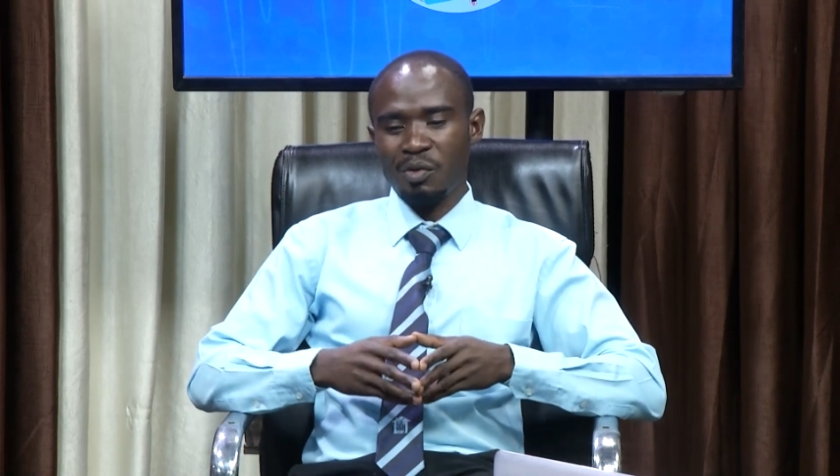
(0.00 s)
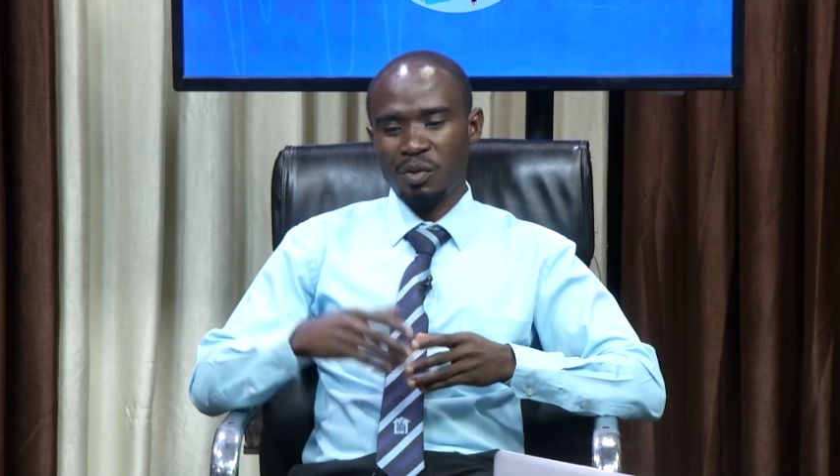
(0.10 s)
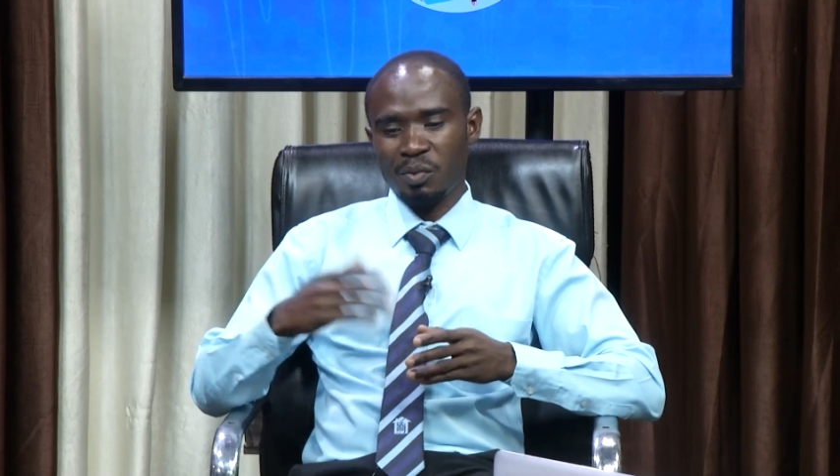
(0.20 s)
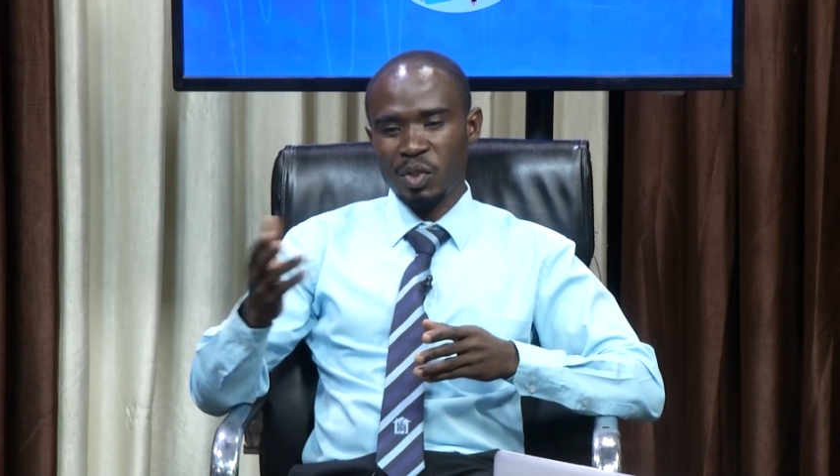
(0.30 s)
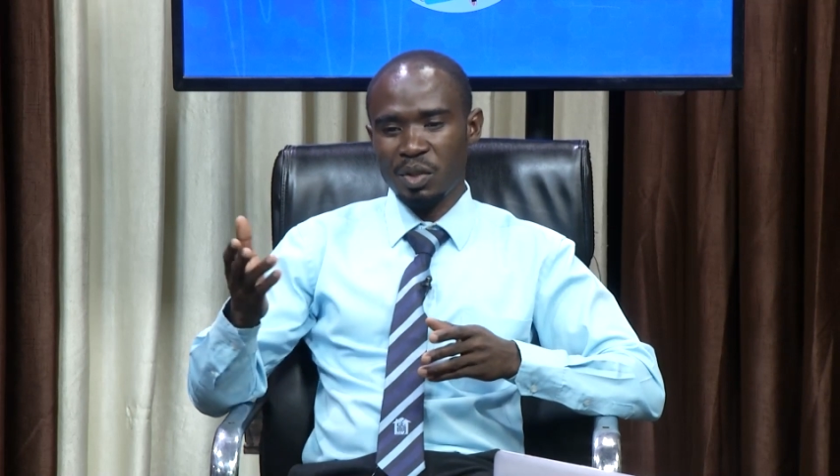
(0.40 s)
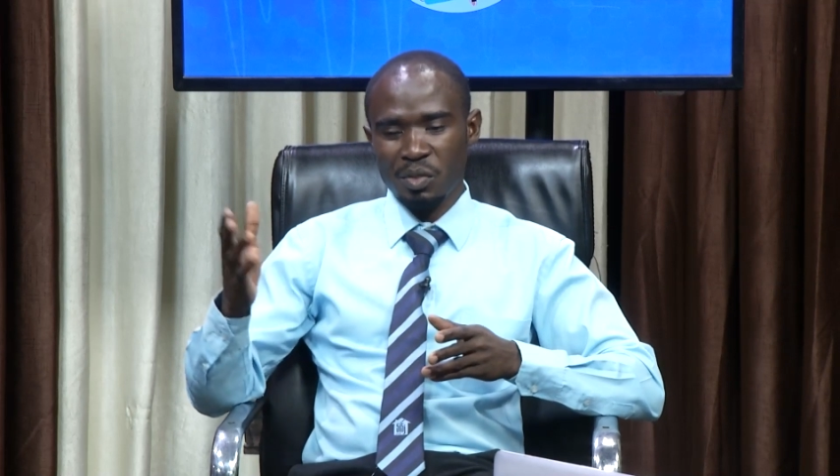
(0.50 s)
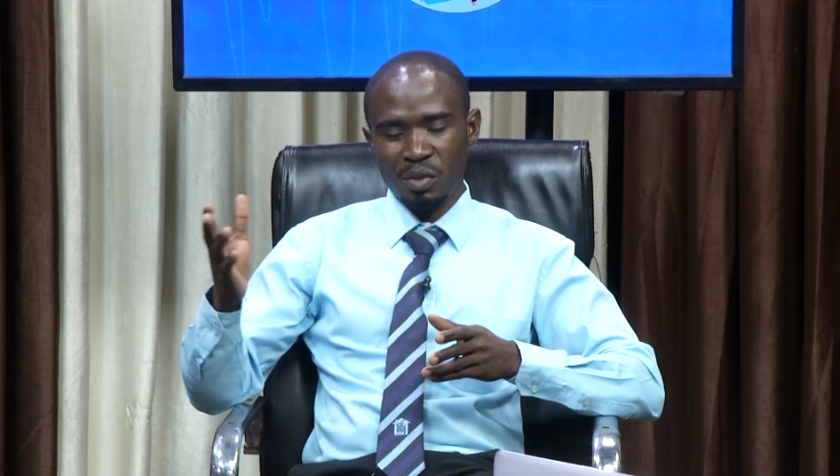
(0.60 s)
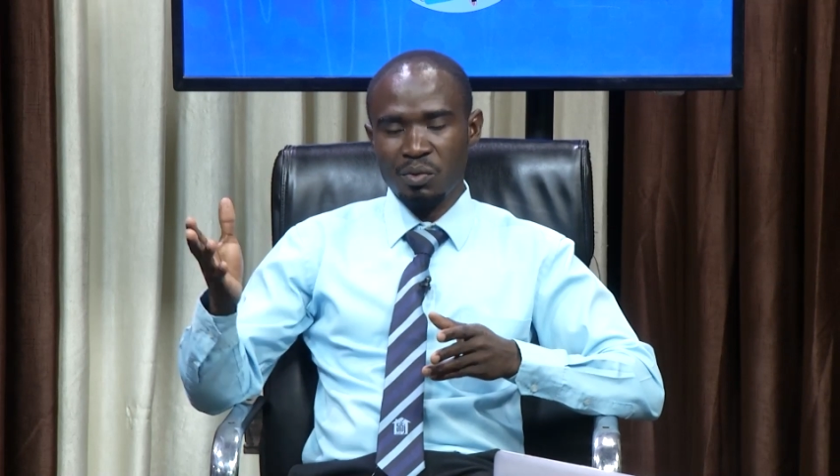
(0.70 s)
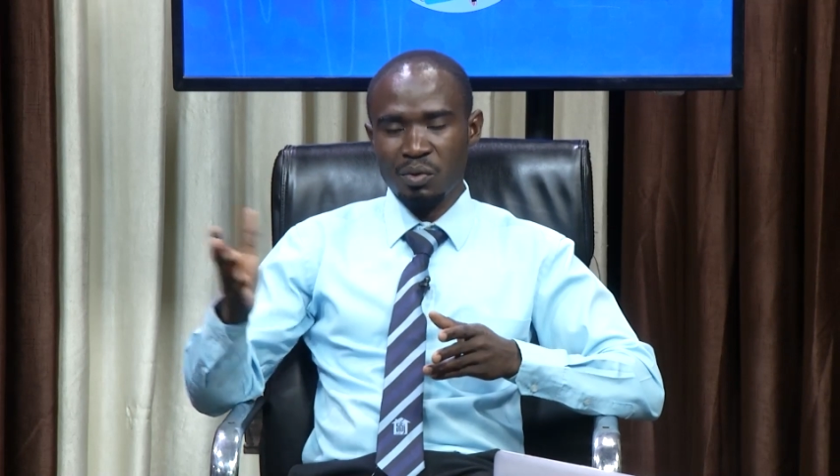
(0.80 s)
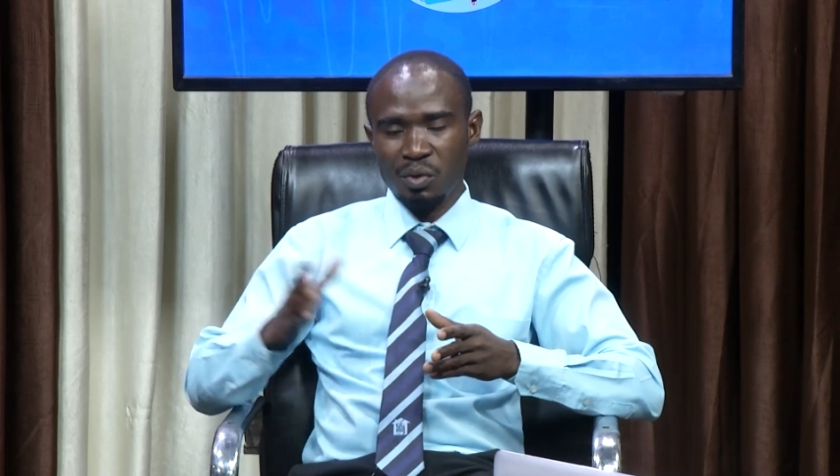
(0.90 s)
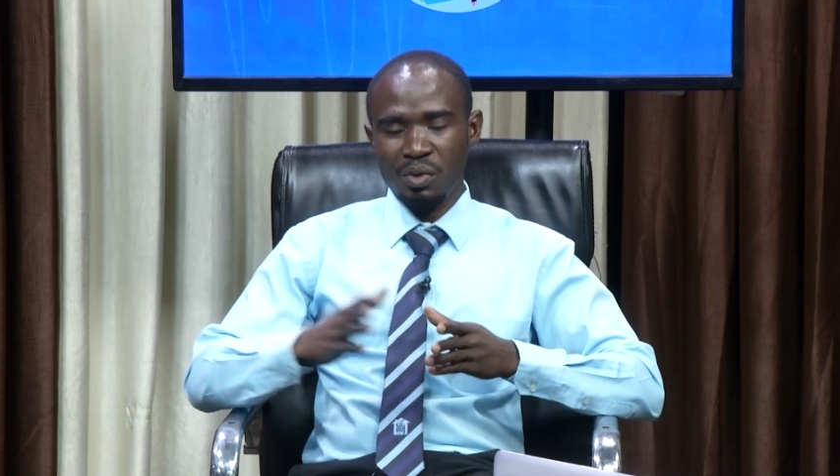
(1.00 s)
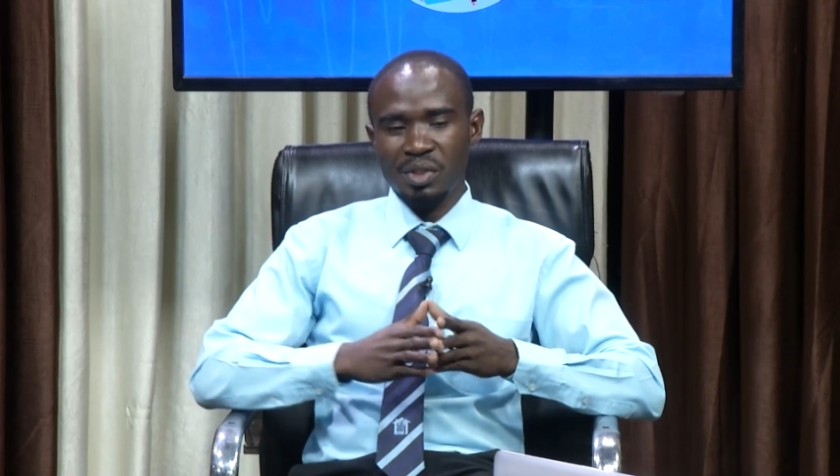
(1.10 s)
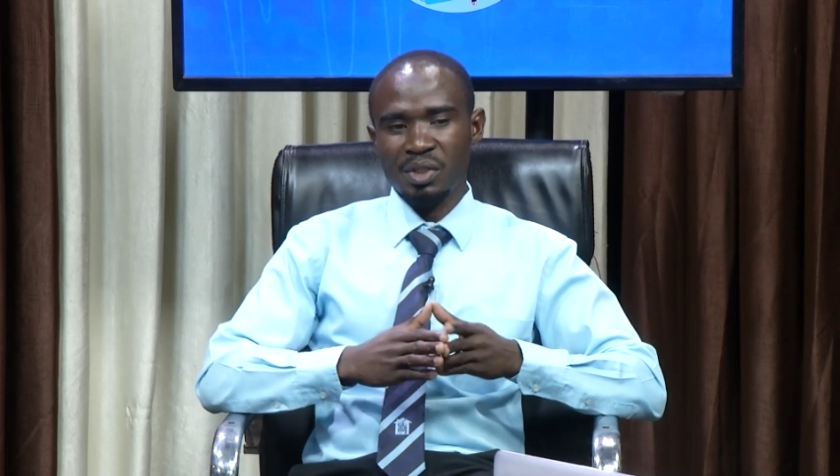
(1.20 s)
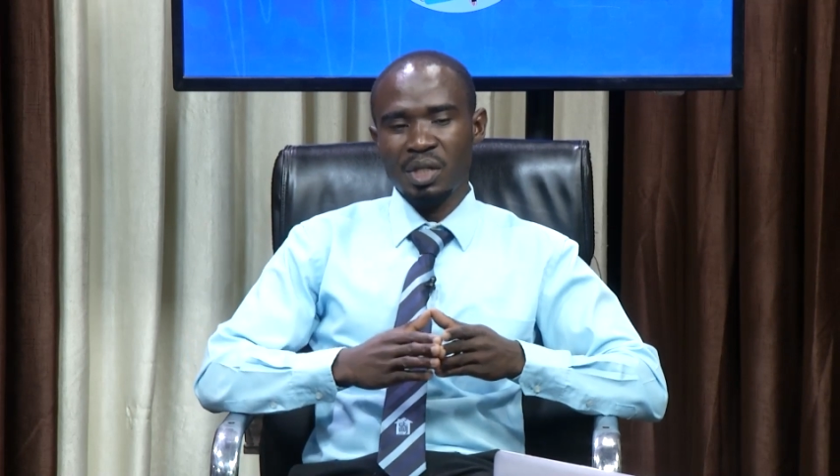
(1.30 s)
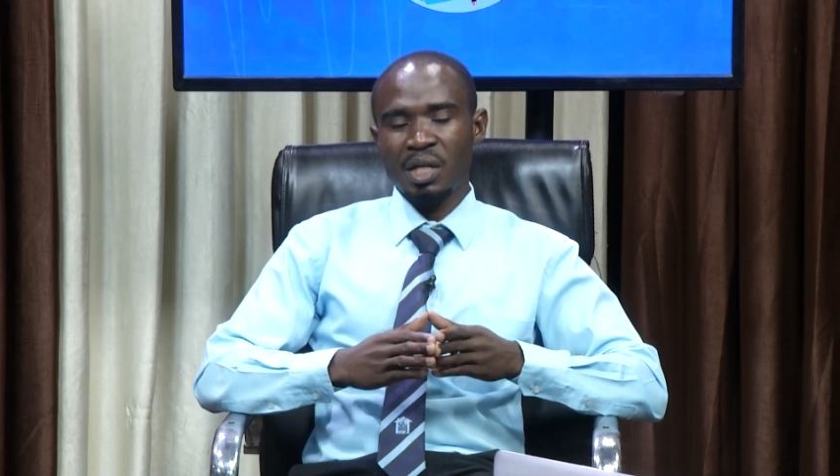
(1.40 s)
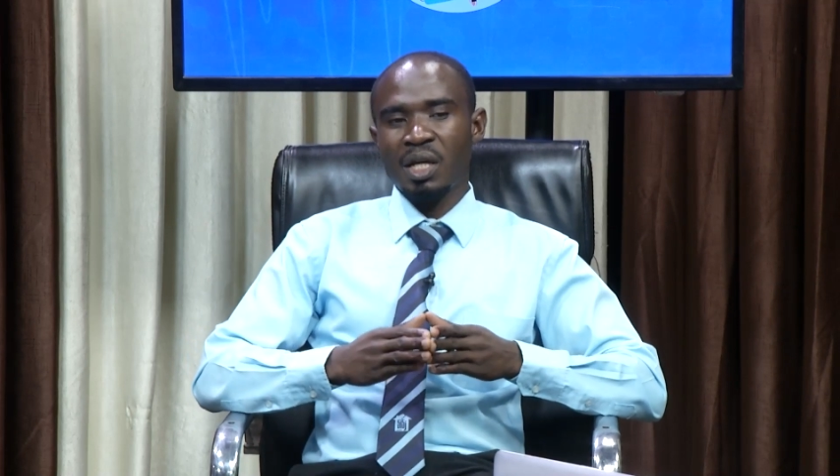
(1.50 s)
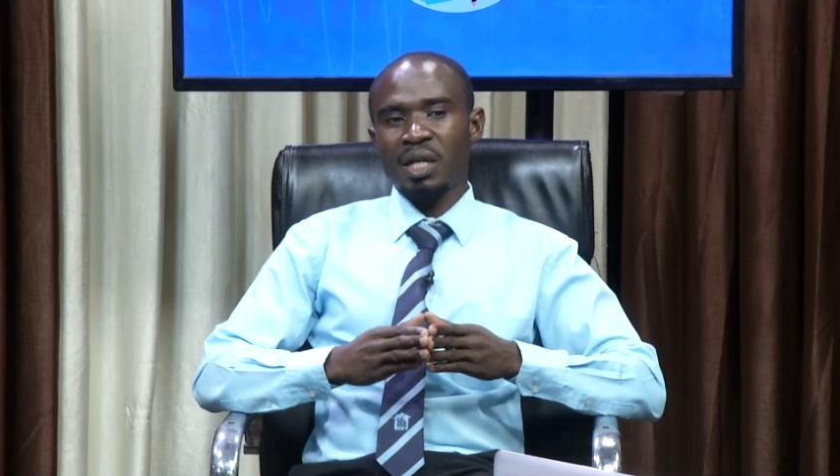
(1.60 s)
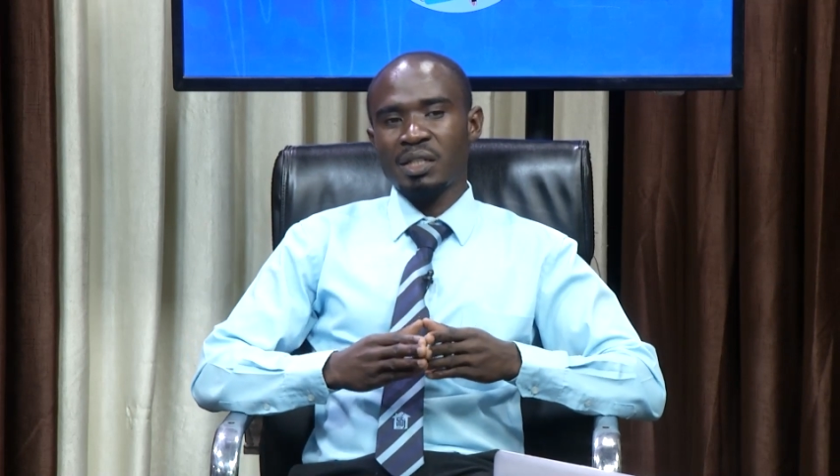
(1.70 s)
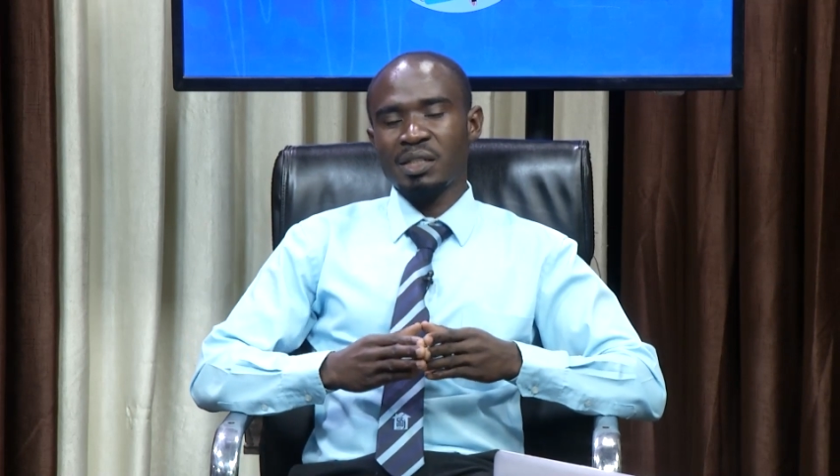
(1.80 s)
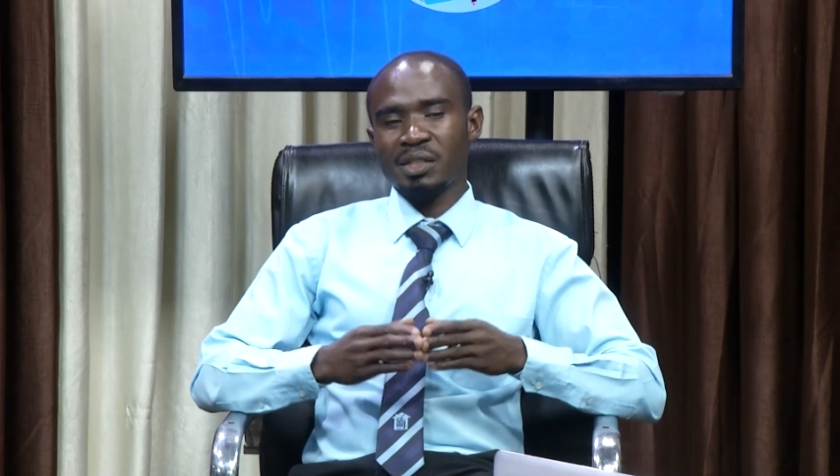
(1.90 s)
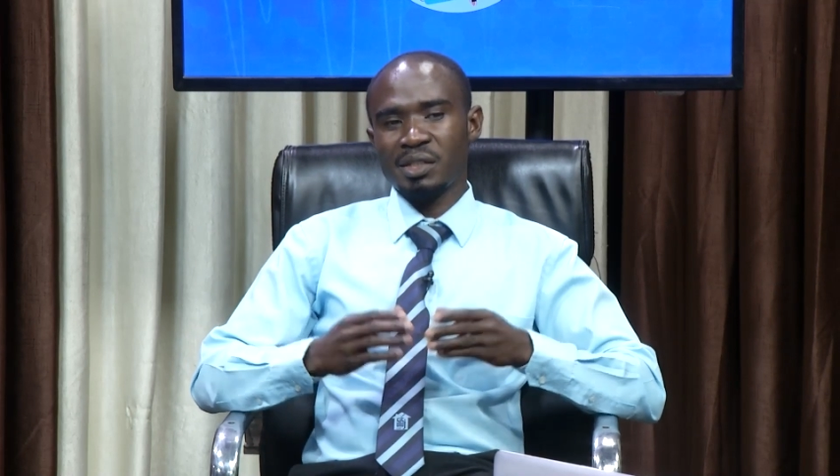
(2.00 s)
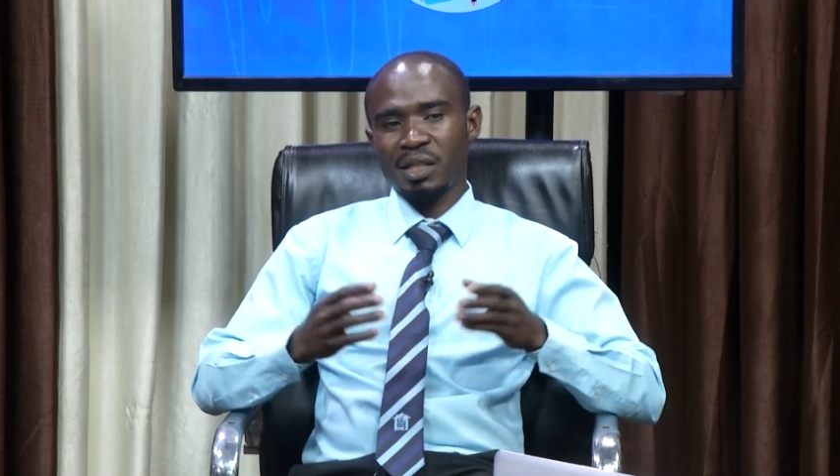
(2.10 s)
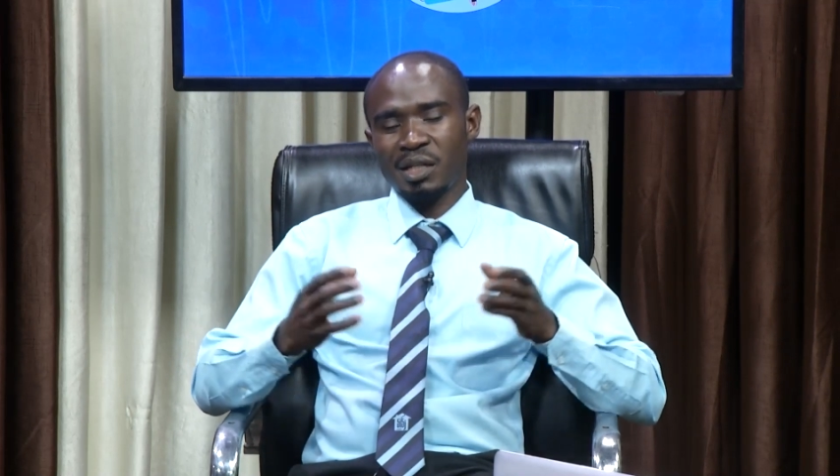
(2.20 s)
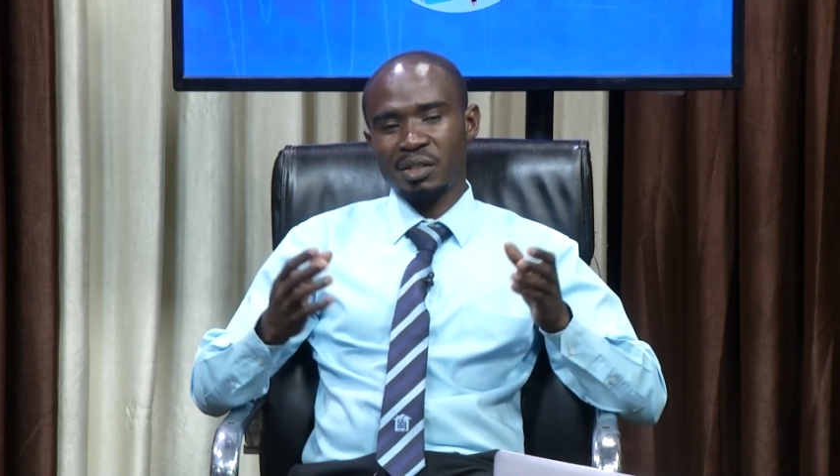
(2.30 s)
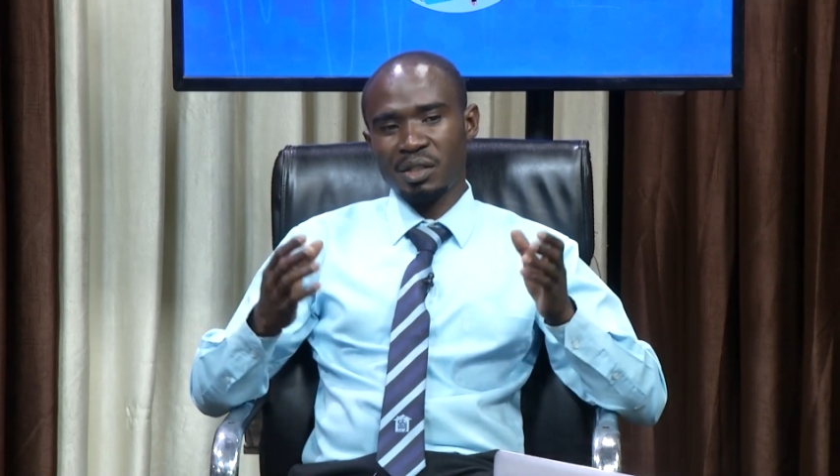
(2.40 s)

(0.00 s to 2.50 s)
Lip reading: maybe glucose. Yes, that